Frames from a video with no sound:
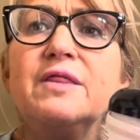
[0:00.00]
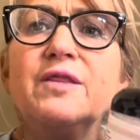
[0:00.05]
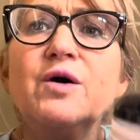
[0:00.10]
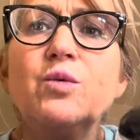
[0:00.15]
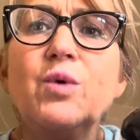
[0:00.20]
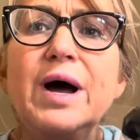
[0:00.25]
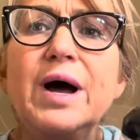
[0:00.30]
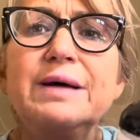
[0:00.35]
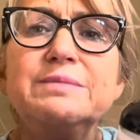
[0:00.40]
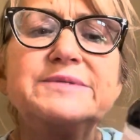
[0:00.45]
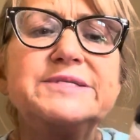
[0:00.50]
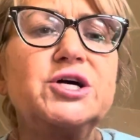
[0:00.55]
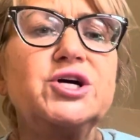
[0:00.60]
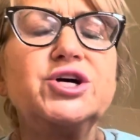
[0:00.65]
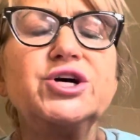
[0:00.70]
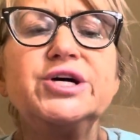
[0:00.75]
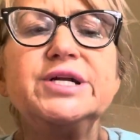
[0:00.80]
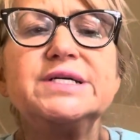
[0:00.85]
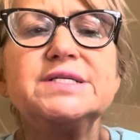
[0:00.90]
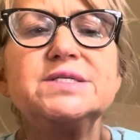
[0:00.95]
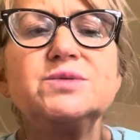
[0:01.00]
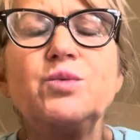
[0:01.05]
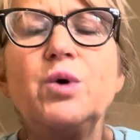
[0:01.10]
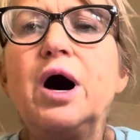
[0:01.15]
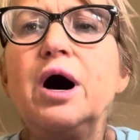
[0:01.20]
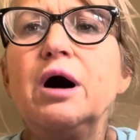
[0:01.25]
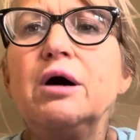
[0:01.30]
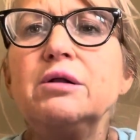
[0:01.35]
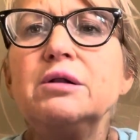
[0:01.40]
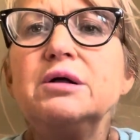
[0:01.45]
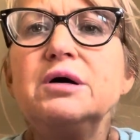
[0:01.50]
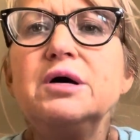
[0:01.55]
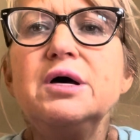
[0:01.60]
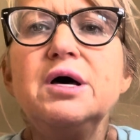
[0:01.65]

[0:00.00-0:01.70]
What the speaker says: The wipes are good as well.